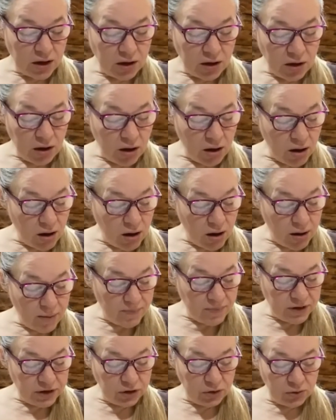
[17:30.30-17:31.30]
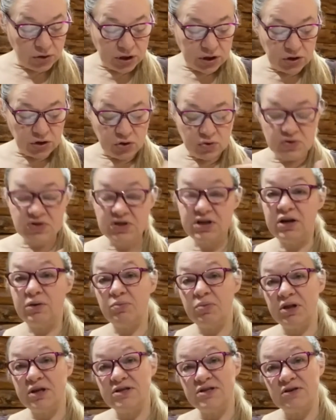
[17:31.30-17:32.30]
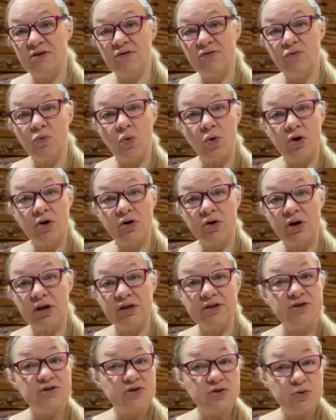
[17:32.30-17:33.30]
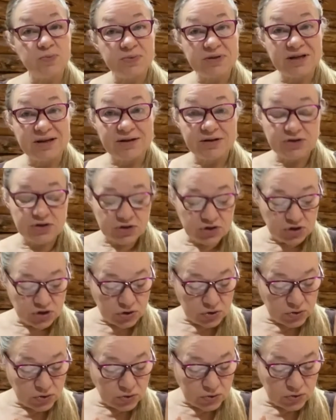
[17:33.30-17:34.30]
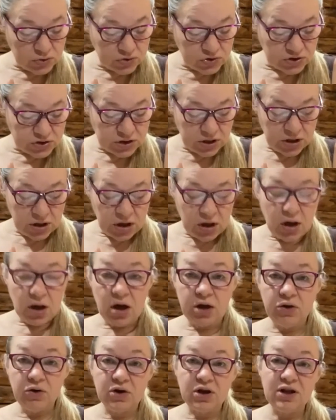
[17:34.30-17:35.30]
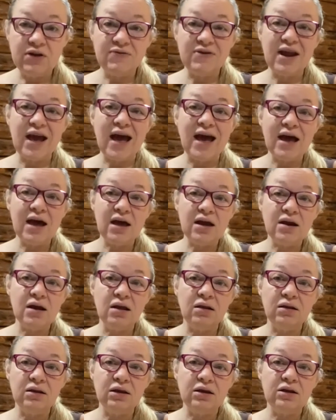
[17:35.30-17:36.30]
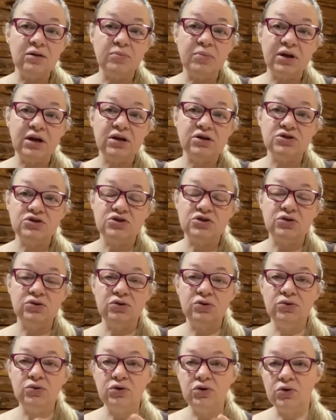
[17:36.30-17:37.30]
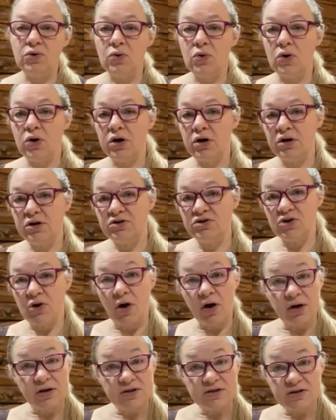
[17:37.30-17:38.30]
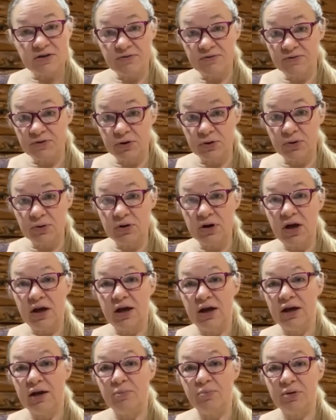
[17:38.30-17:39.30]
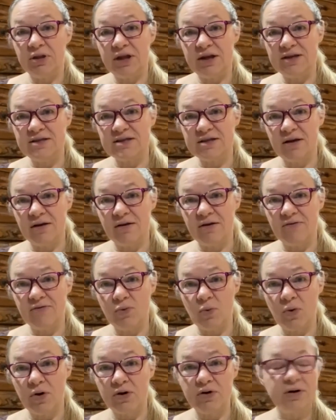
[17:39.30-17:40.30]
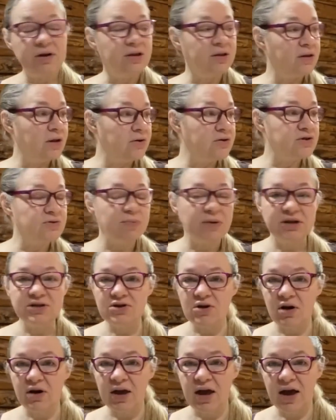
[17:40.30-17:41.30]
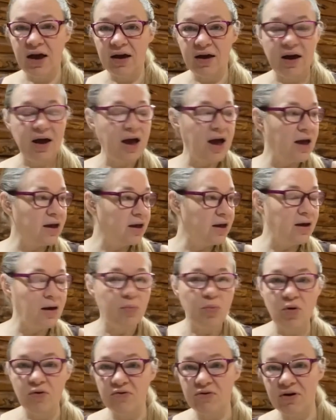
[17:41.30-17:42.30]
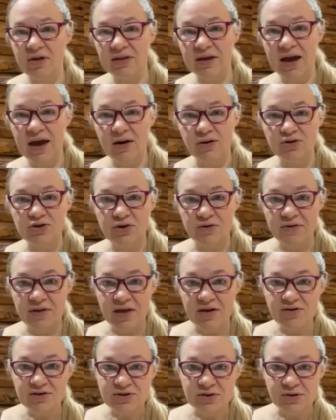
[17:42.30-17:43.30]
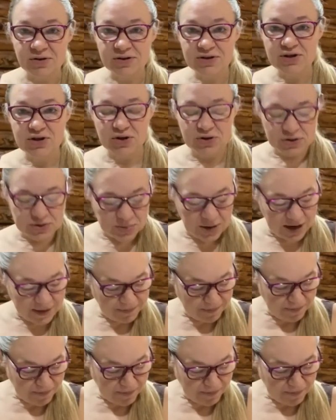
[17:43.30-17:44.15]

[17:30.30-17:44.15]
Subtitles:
You can use it in place of water in soups and in stews. You can even add a little bit to your dog's food in place of water. And there's my dog hacking up over on the couch over there, so excuse me.